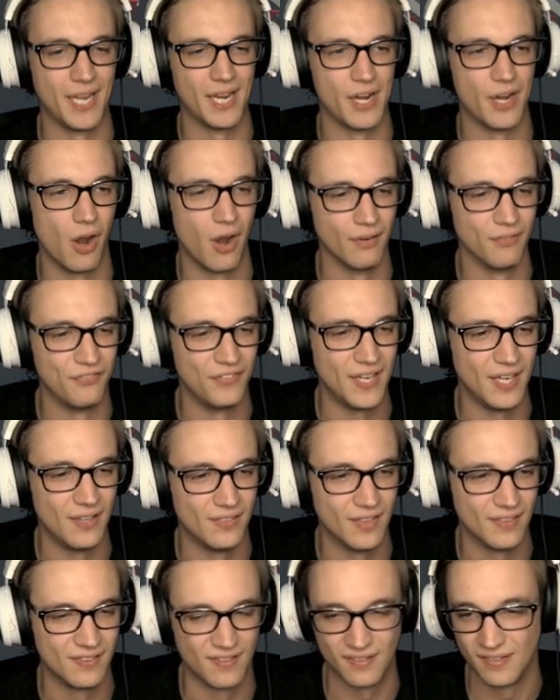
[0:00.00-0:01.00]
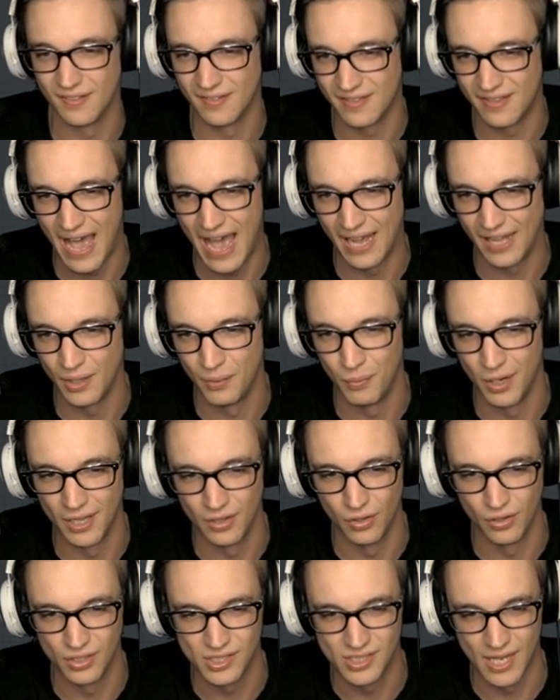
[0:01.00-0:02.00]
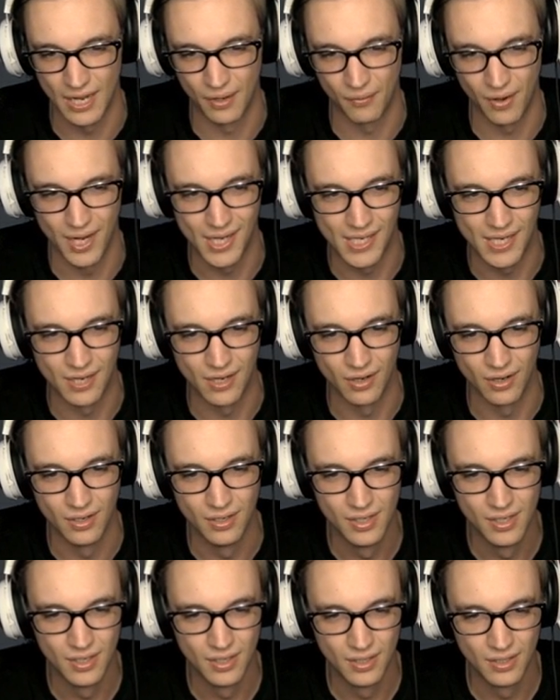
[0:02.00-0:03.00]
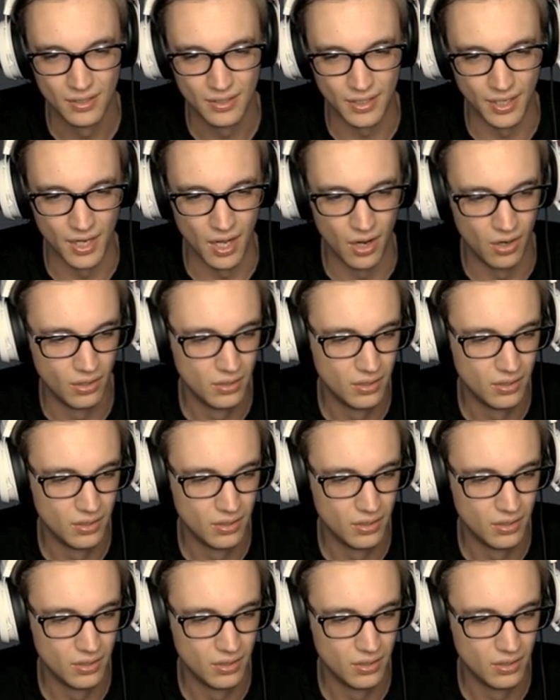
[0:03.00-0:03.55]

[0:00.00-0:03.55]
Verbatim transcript: an R V, this is exactly what it looks like right here, you know?